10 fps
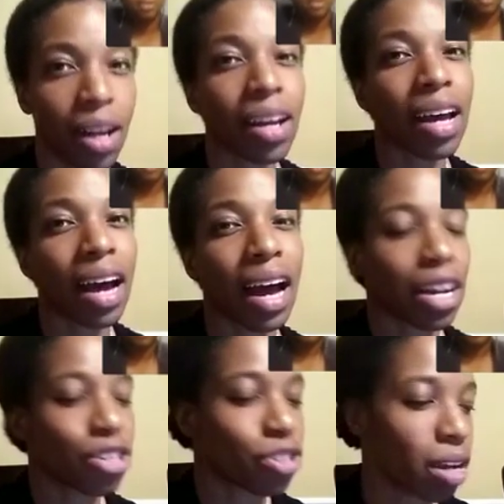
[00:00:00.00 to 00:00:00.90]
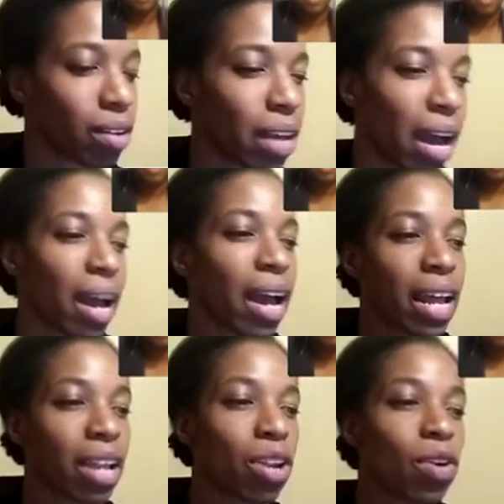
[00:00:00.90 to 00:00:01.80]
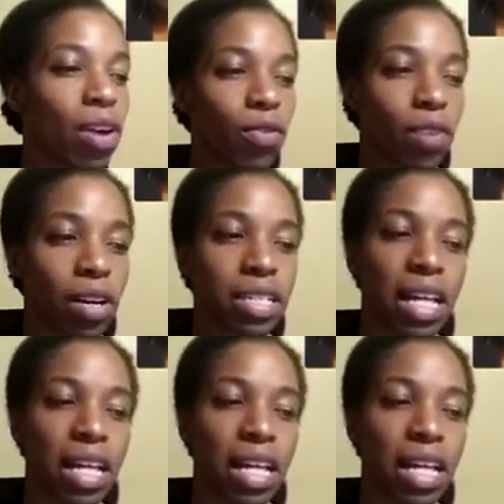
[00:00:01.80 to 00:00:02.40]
Gotcha. Yeah. And I know I've run into